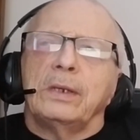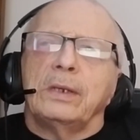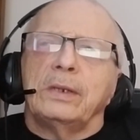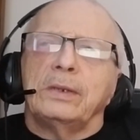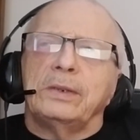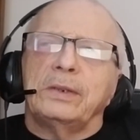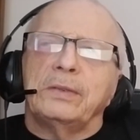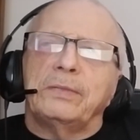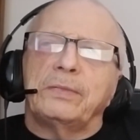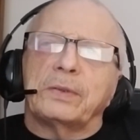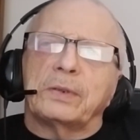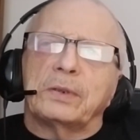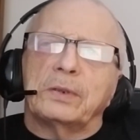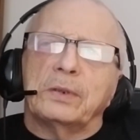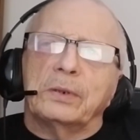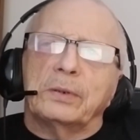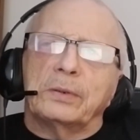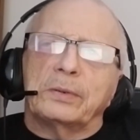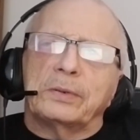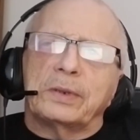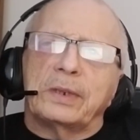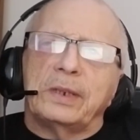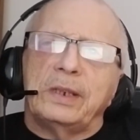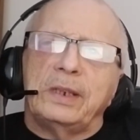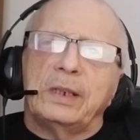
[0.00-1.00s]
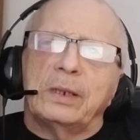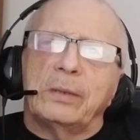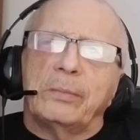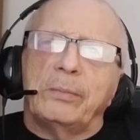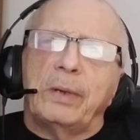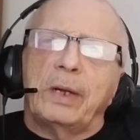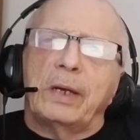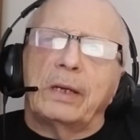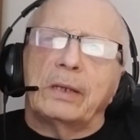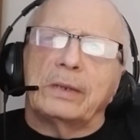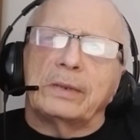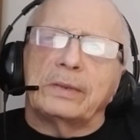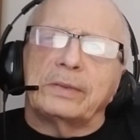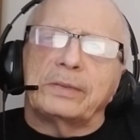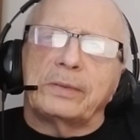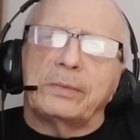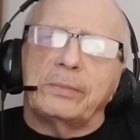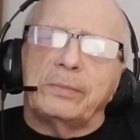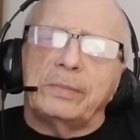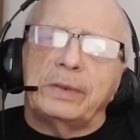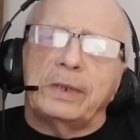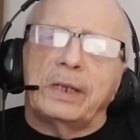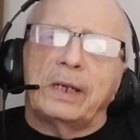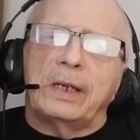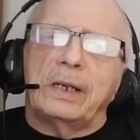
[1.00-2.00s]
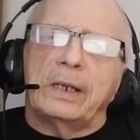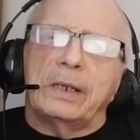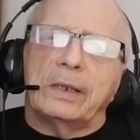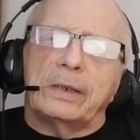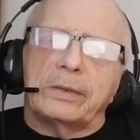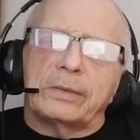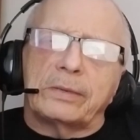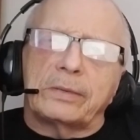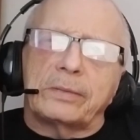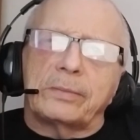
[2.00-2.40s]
difficult to eat a balanced diet.